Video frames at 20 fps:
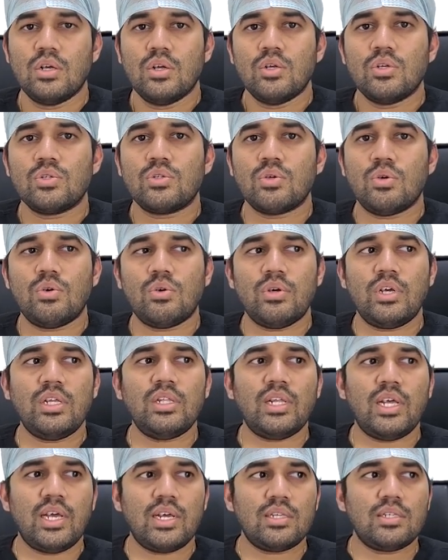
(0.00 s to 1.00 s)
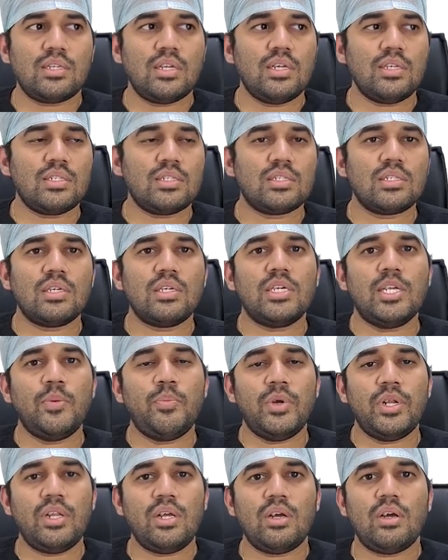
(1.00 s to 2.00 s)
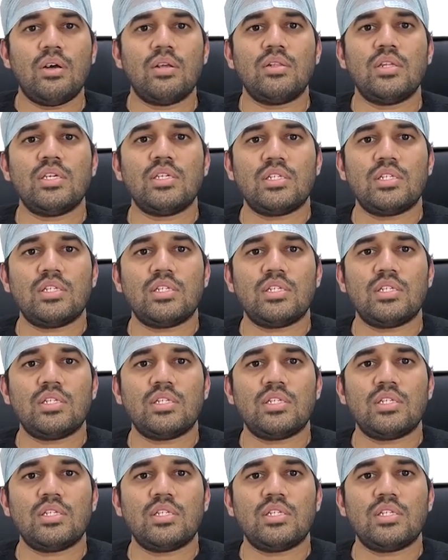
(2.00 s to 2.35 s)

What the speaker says: So in the X-rays, depending on the